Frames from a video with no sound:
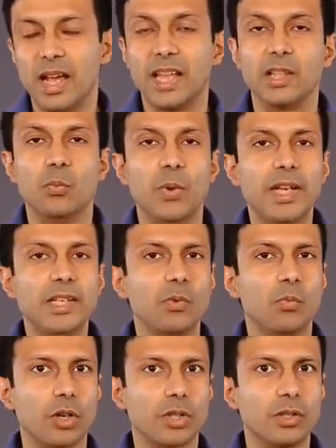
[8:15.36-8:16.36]
And the weight
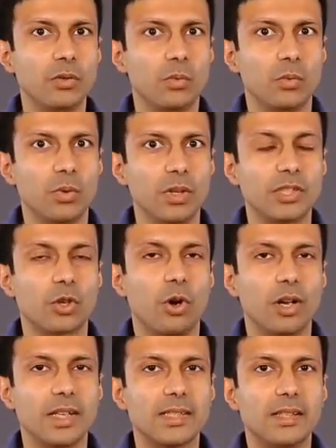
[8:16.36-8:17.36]
in water is
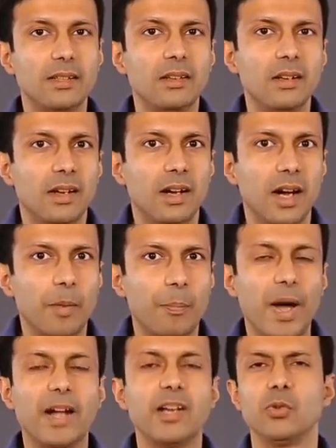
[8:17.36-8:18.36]
called as the
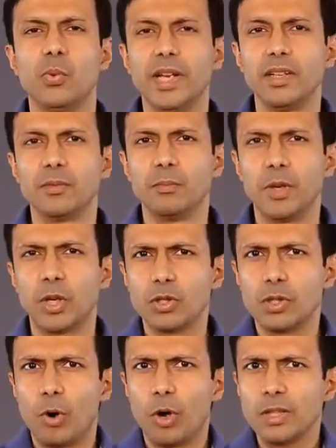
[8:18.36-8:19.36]
apparent weight
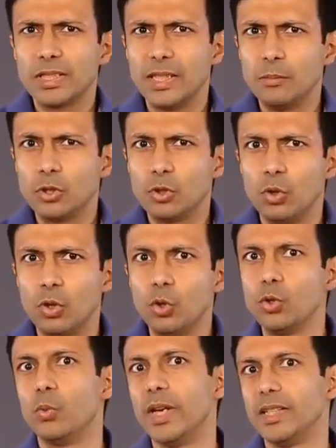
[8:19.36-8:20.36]
because the ball seems to
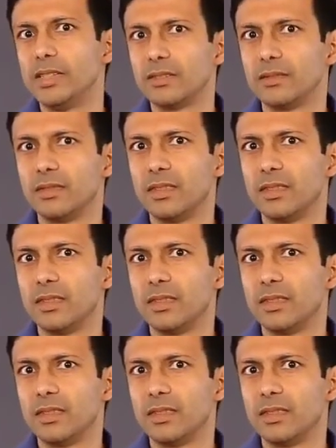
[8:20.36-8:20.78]
lose weight.